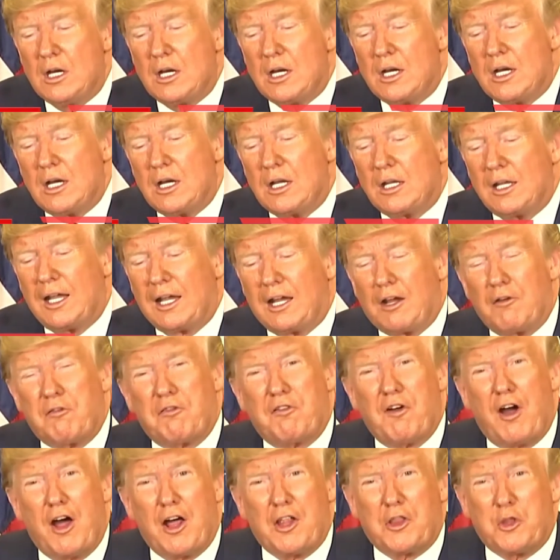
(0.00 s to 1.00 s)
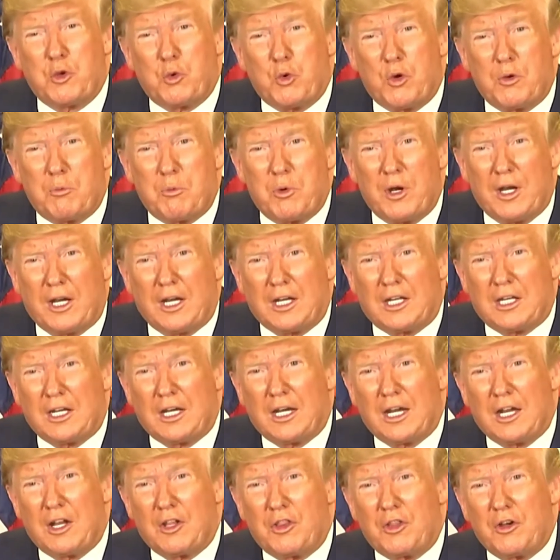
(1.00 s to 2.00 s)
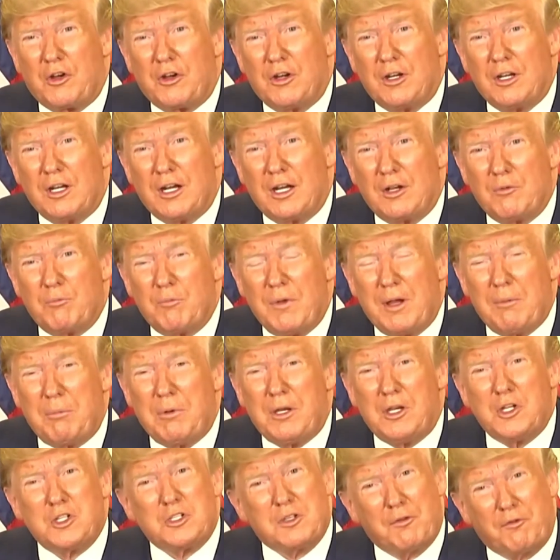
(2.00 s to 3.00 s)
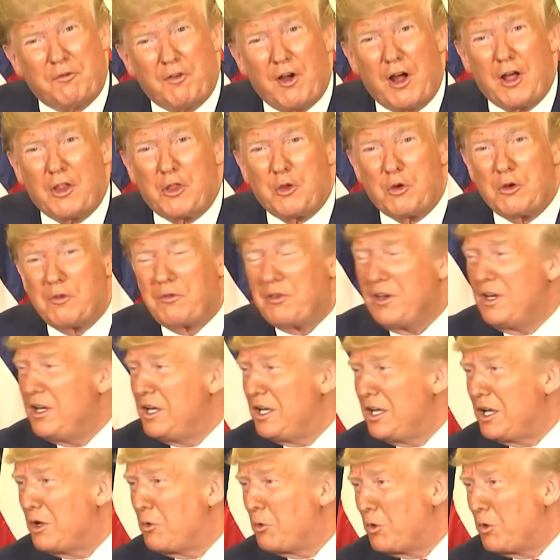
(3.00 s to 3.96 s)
Uh, like a father would bring it together. And maybe he's the father of India.